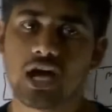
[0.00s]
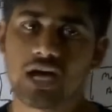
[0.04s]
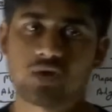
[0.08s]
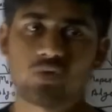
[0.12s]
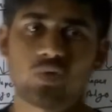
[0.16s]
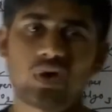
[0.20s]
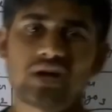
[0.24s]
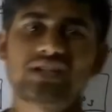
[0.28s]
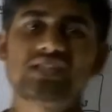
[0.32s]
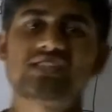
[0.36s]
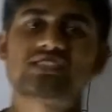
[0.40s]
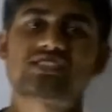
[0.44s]

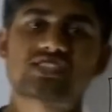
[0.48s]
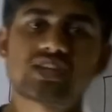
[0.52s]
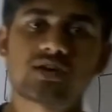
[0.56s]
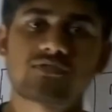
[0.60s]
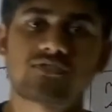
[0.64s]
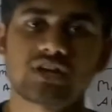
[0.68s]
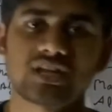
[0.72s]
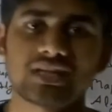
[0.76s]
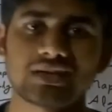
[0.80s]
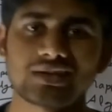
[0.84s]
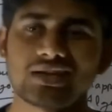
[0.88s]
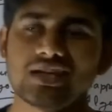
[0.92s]
And what is
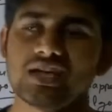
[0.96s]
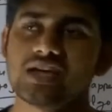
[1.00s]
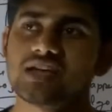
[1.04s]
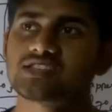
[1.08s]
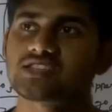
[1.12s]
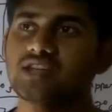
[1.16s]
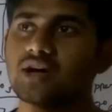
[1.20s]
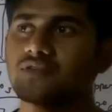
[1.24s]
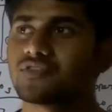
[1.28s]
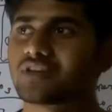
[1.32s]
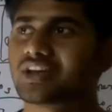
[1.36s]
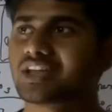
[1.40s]
shuffling?
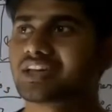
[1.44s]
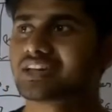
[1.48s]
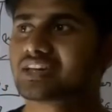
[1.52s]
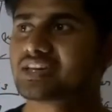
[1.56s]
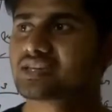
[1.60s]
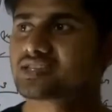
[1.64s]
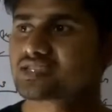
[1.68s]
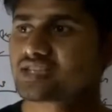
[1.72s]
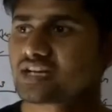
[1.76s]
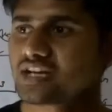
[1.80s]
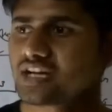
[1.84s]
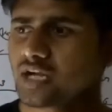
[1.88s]

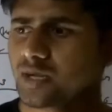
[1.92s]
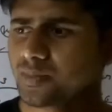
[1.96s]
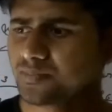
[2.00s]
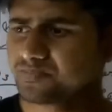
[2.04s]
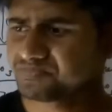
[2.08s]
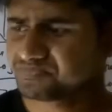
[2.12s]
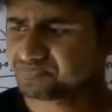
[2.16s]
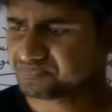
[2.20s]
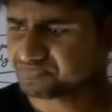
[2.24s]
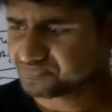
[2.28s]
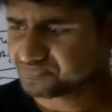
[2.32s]
Shuffling is the